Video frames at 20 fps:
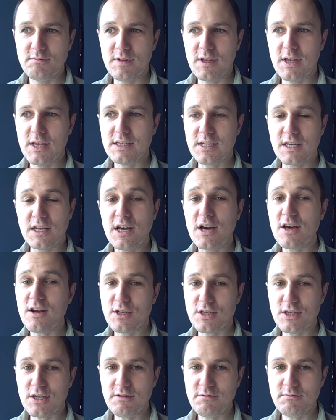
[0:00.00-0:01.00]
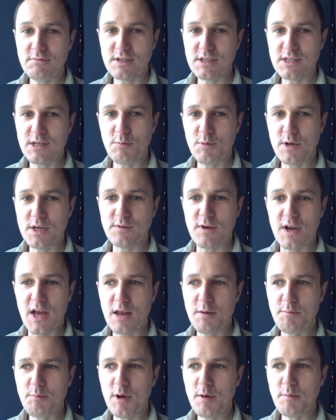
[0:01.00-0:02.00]
is encouraging in some ways for
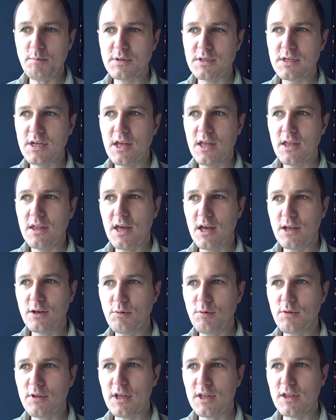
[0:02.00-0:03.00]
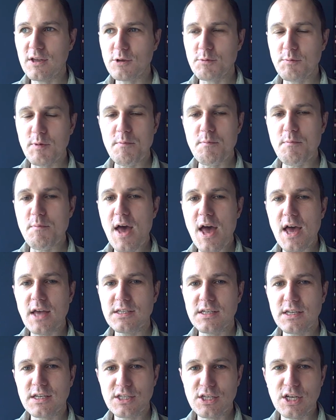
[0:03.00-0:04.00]
hand pumps. I don't think there's going to be mass
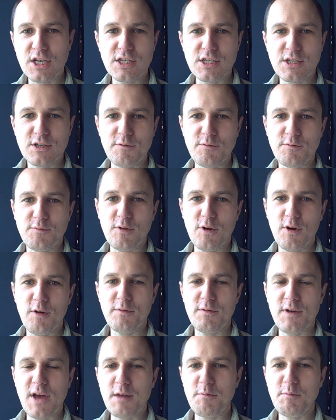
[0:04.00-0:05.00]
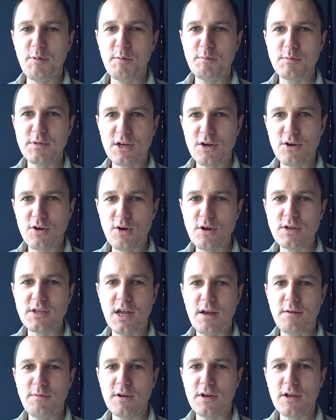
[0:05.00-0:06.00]
extinction of, of hand pumps across
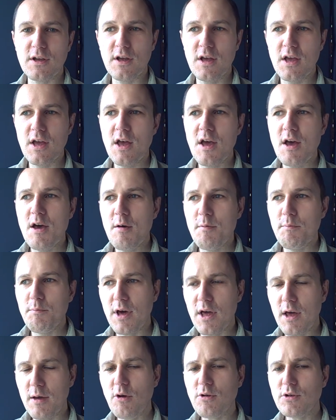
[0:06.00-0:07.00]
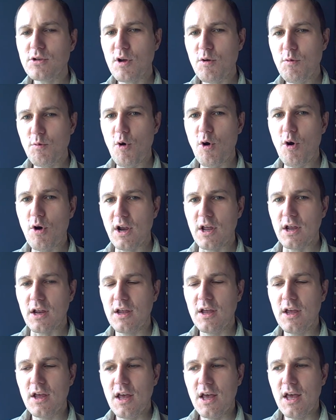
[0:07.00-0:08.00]
Africa, but also a warning.
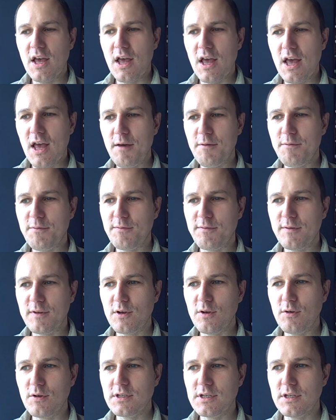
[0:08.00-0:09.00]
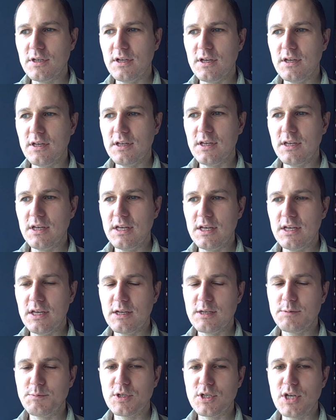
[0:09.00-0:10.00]
If going to
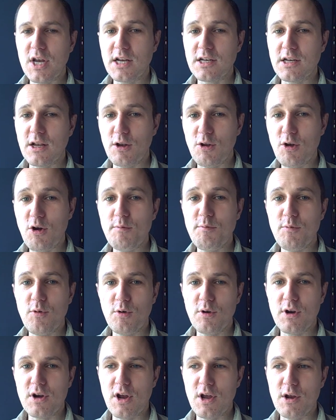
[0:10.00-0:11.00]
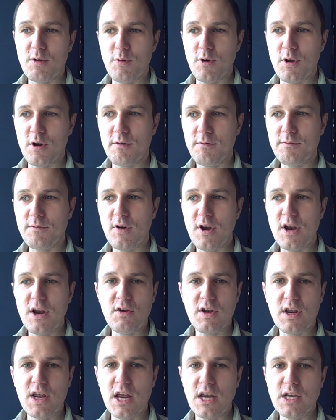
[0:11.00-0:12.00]
extract a lot more groundwater for
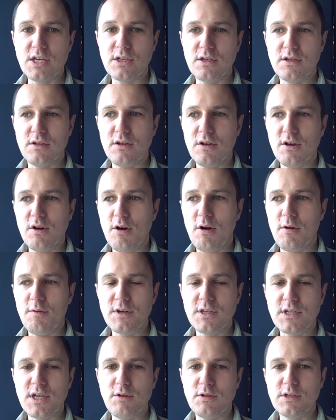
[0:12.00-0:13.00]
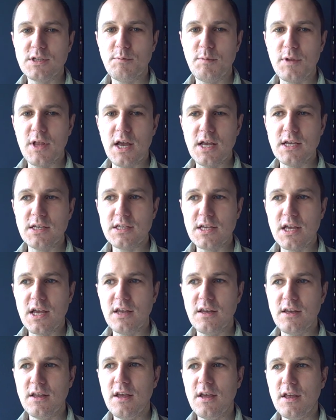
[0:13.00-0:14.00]
irrigation or for town supplies,
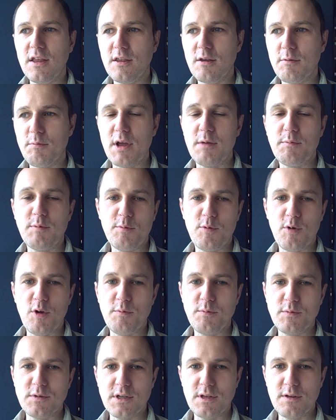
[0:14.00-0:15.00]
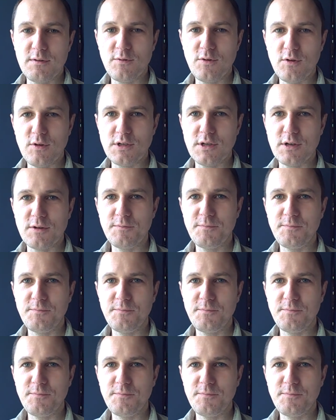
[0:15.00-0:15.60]
then there might be problems in the future.